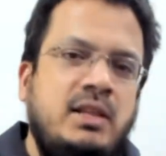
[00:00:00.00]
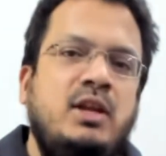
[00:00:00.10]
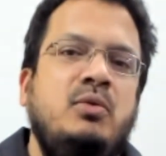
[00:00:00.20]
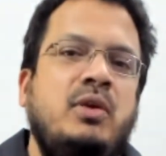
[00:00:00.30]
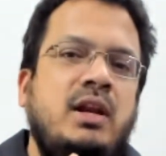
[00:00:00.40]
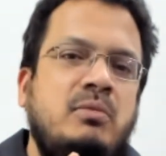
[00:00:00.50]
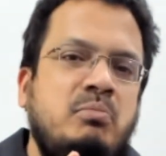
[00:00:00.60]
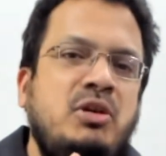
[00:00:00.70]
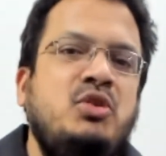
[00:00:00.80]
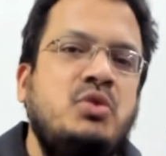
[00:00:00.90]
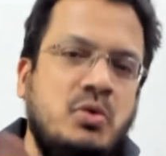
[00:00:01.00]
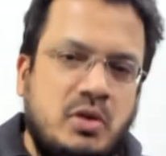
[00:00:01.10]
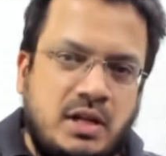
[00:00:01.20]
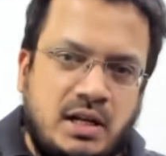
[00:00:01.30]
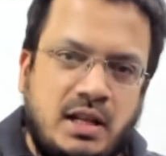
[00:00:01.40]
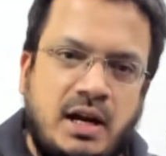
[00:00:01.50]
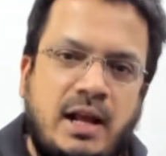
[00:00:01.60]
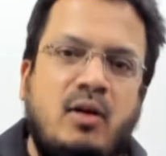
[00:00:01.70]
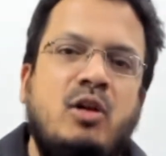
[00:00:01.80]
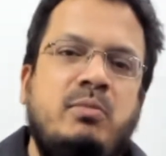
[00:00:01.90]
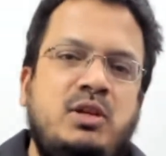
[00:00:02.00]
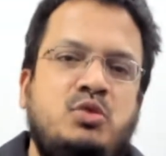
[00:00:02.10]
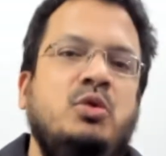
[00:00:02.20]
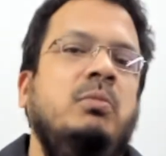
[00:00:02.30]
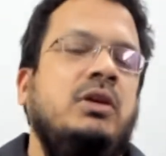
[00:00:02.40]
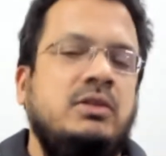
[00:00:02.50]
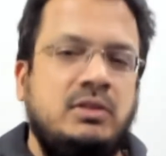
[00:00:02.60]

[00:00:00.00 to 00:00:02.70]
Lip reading: then you can be sure that that economy is doomed.